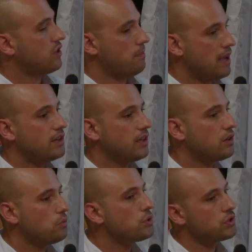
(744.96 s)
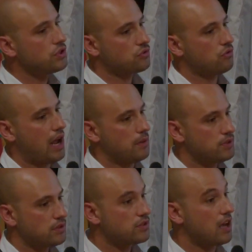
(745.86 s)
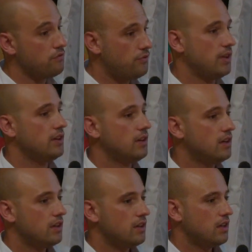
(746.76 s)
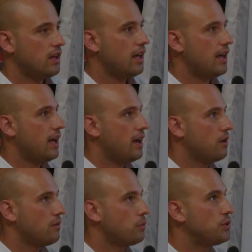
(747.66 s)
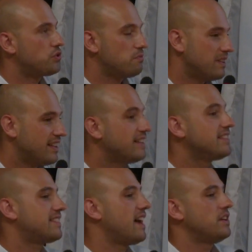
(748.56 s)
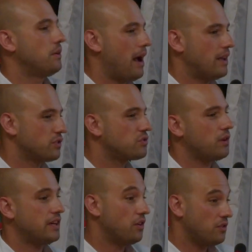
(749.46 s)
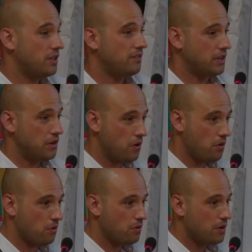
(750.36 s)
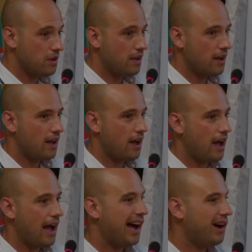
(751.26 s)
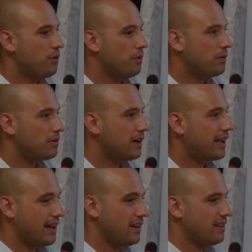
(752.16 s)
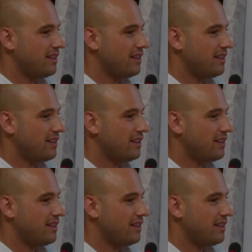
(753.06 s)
a metric which describes something uh, which inside the horizon. So I don't even know how can